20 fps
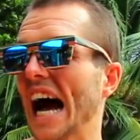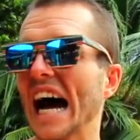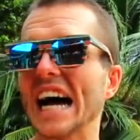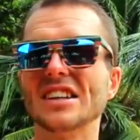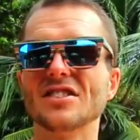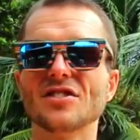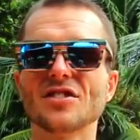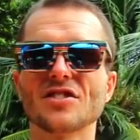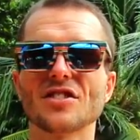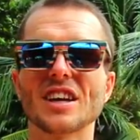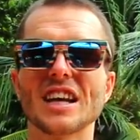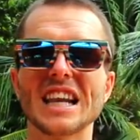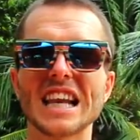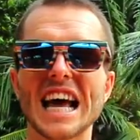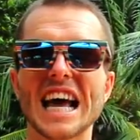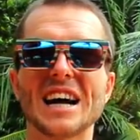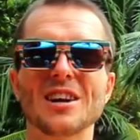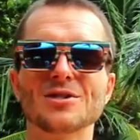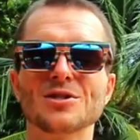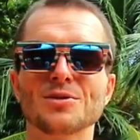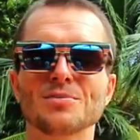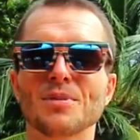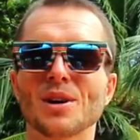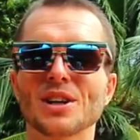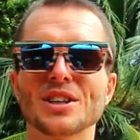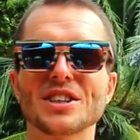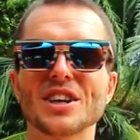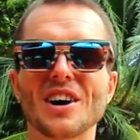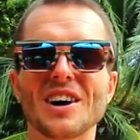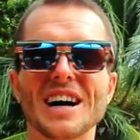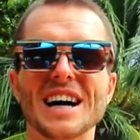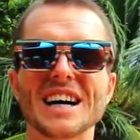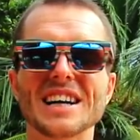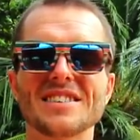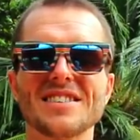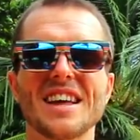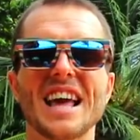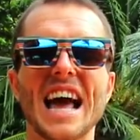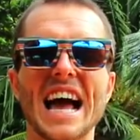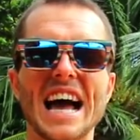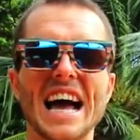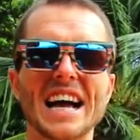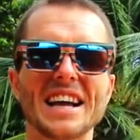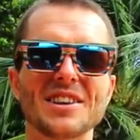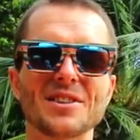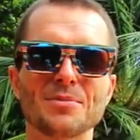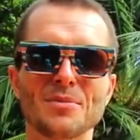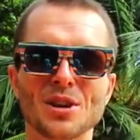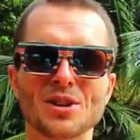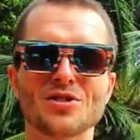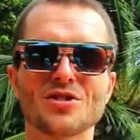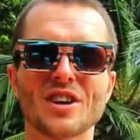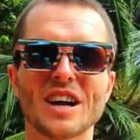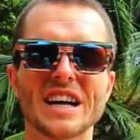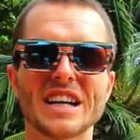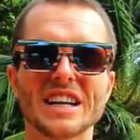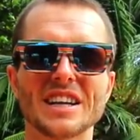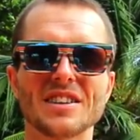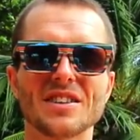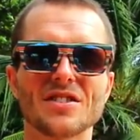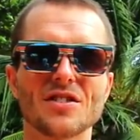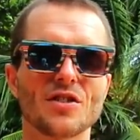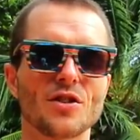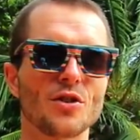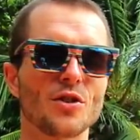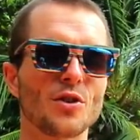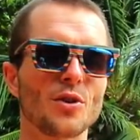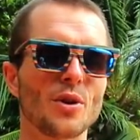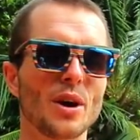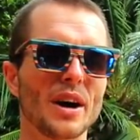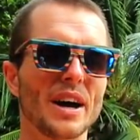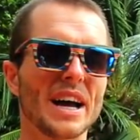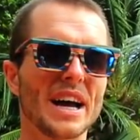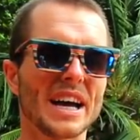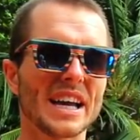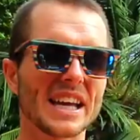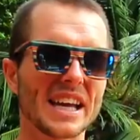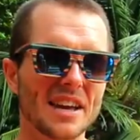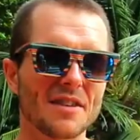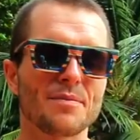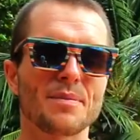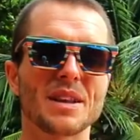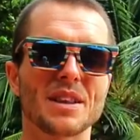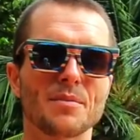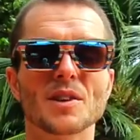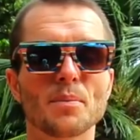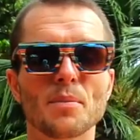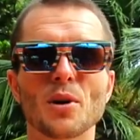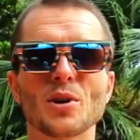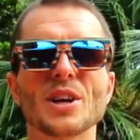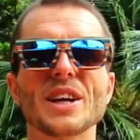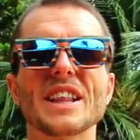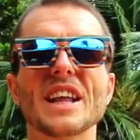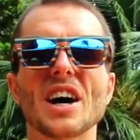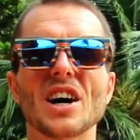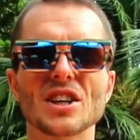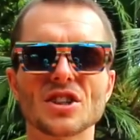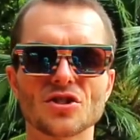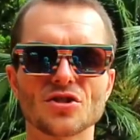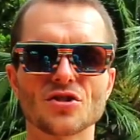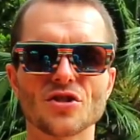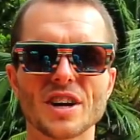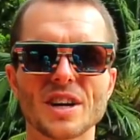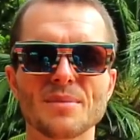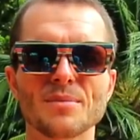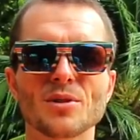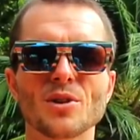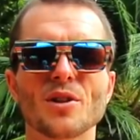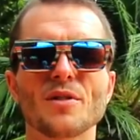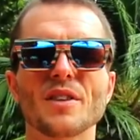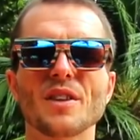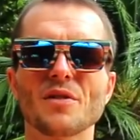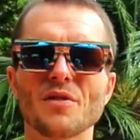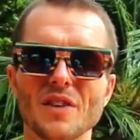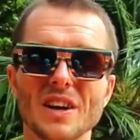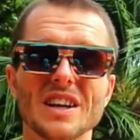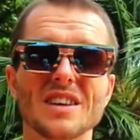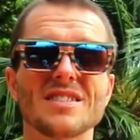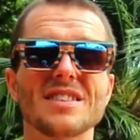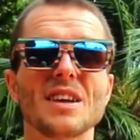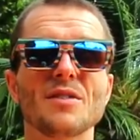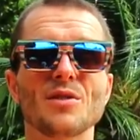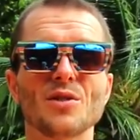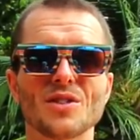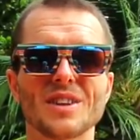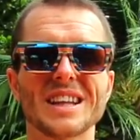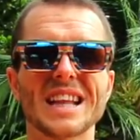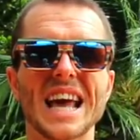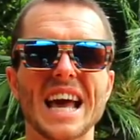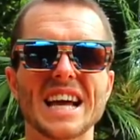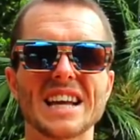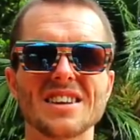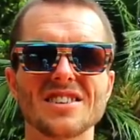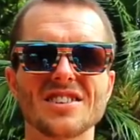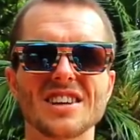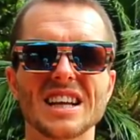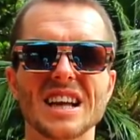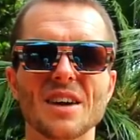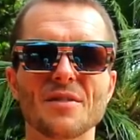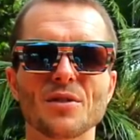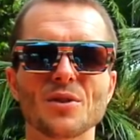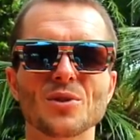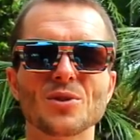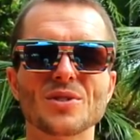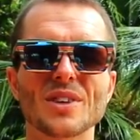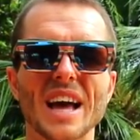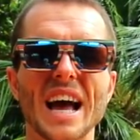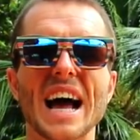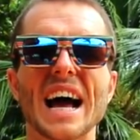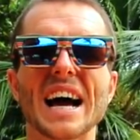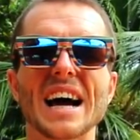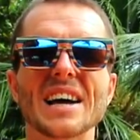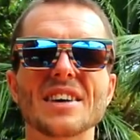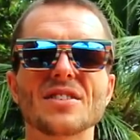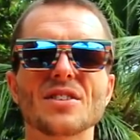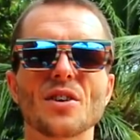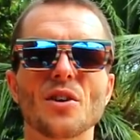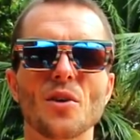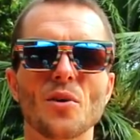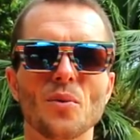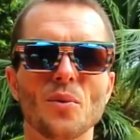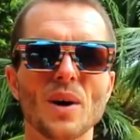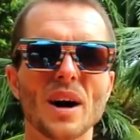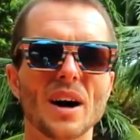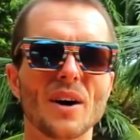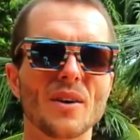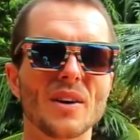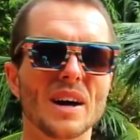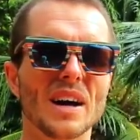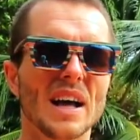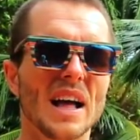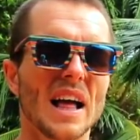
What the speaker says: and just allowed my diet and my training to give me the body that I dreamed of, and the fitness levels and the energy levels as well.